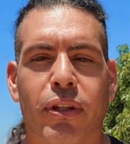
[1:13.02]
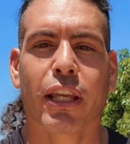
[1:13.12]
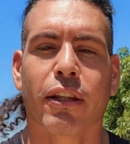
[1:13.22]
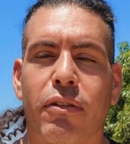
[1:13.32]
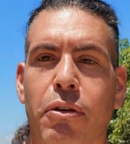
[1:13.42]

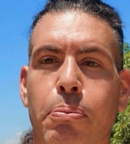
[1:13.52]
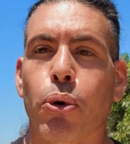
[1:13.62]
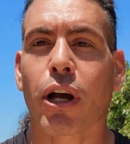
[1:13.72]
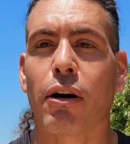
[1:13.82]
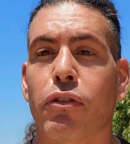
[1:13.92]
in the
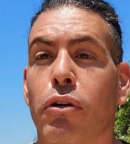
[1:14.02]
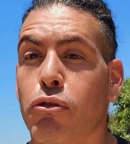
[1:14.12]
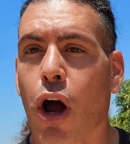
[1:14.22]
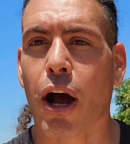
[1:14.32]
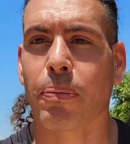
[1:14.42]
book of
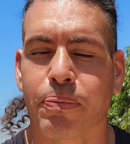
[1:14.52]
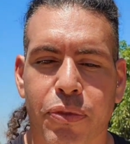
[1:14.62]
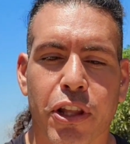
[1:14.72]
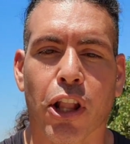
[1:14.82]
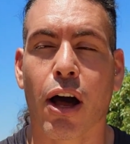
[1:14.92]
Ra,
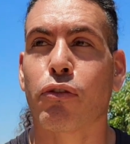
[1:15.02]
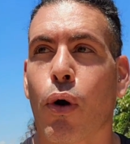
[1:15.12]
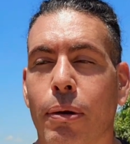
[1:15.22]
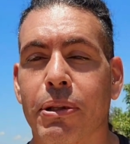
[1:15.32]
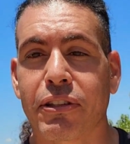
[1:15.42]
the Law of
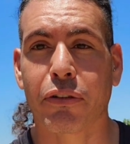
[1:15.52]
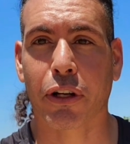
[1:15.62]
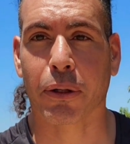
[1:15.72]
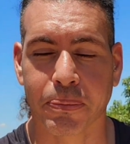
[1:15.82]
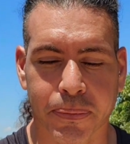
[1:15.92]
One
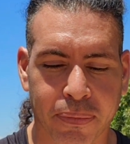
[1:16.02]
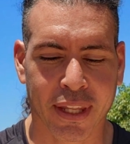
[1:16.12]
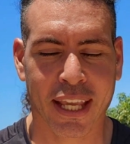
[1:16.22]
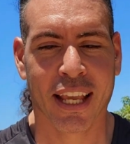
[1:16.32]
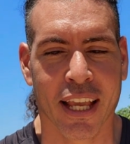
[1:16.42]
Material.
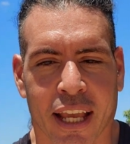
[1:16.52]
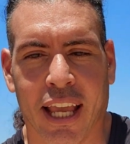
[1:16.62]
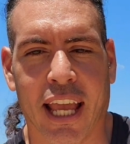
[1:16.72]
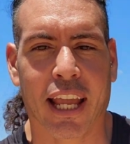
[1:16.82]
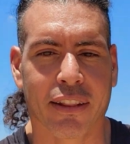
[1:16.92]

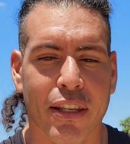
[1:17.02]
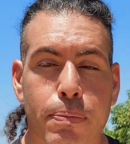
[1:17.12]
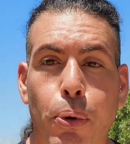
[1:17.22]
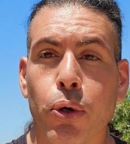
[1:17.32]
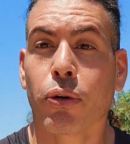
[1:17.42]
And this
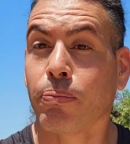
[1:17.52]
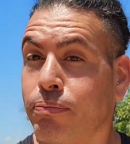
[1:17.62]
book,